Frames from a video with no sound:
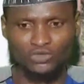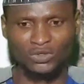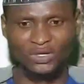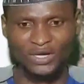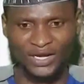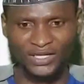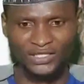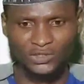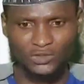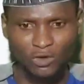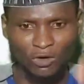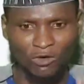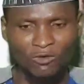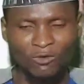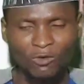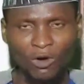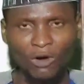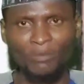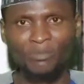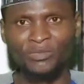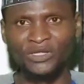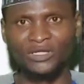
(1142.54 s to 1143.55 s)
to create this common
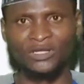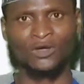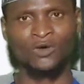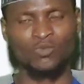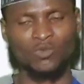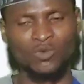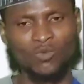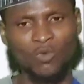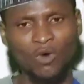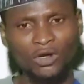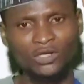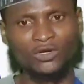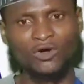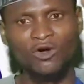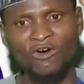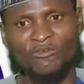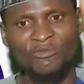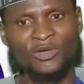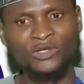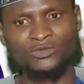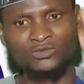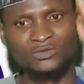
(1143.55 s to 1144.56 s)
company. We want the
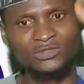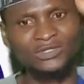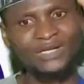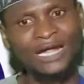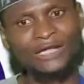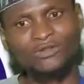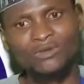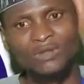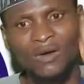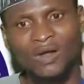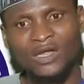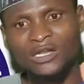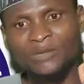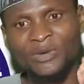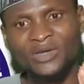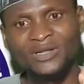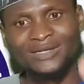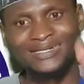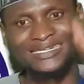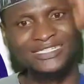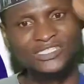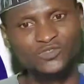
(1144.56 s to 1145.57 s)
government to grant us our
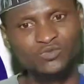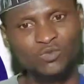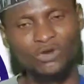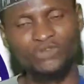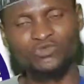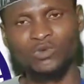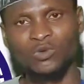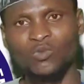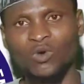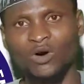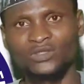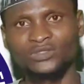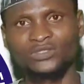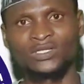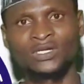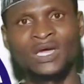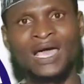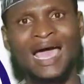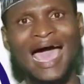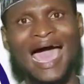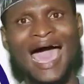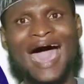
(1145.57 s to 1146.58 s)
independence. This is what we want.
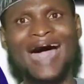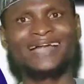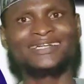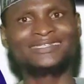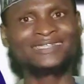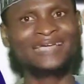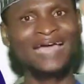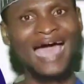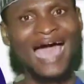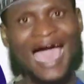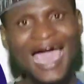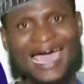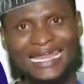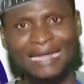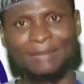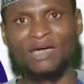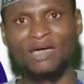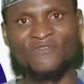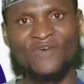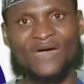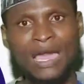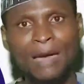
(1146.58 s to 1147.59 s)
And either
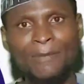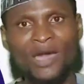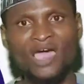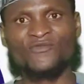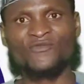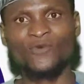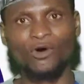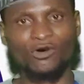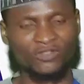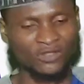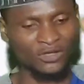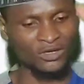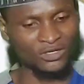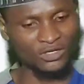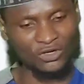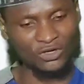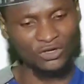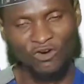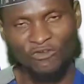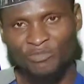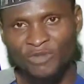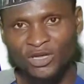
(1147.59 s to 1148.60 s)
by fire, by force,
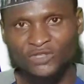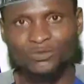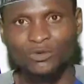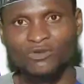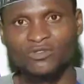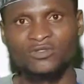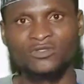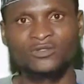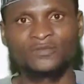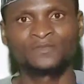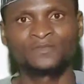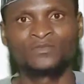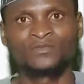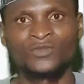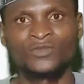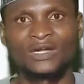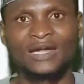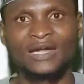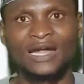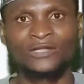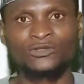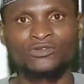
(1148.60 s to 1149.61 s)
the government was
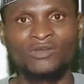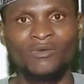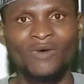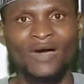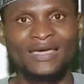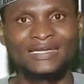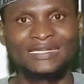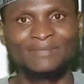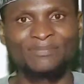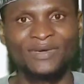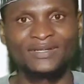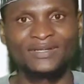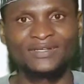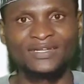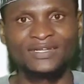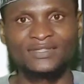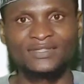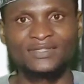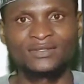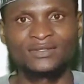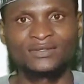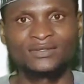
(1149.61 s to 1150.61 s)
grant us our
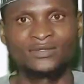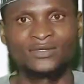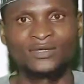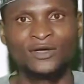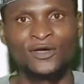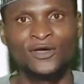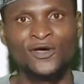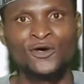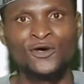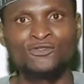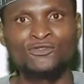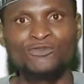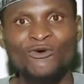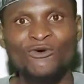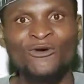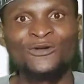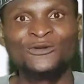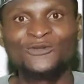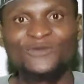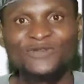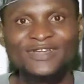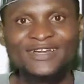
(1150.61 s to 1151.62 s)
independence.
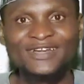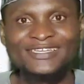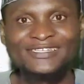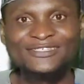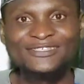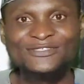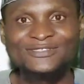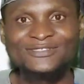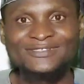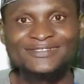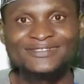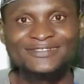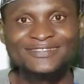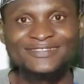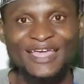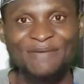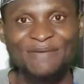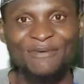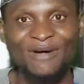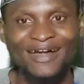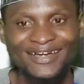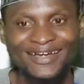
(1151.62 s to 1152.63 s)
So during this
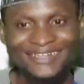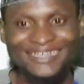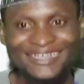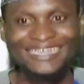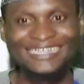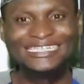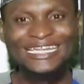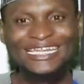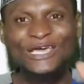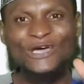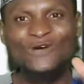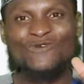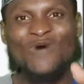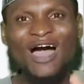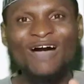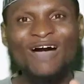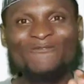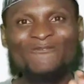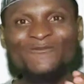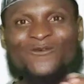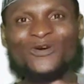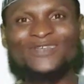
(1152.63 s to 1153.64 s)
time around, they
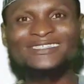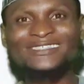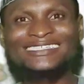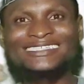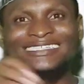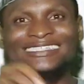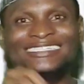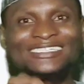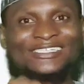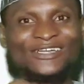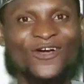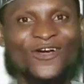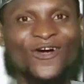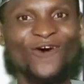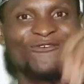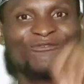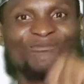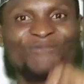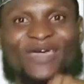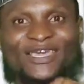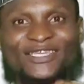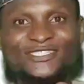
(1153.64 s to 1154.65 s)
were forcing the
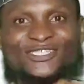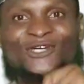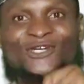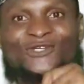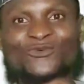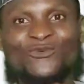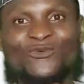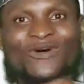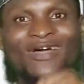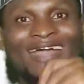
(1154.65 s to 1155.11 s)
government to